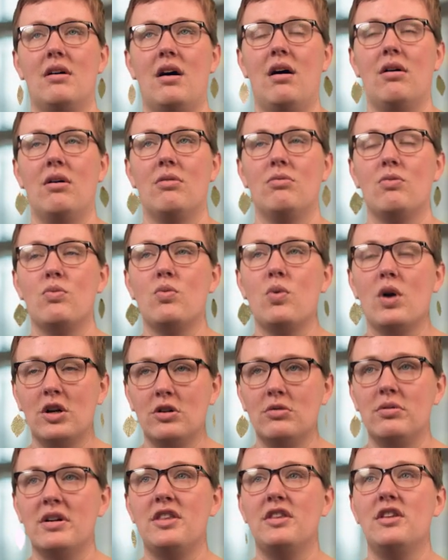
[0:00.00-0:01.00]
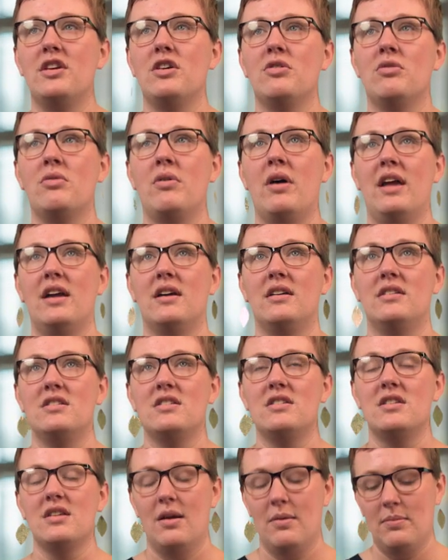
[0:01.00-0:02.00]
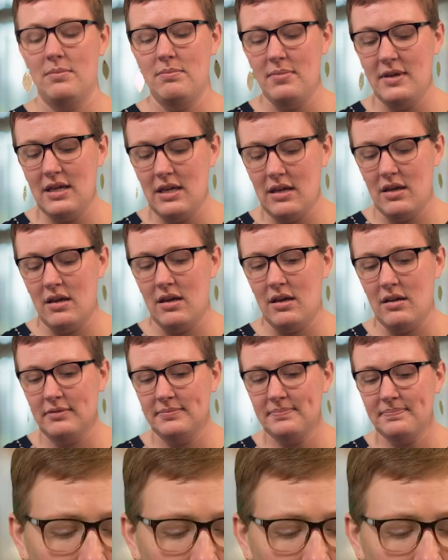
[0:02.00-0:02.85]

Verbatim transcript: uh, work with you and be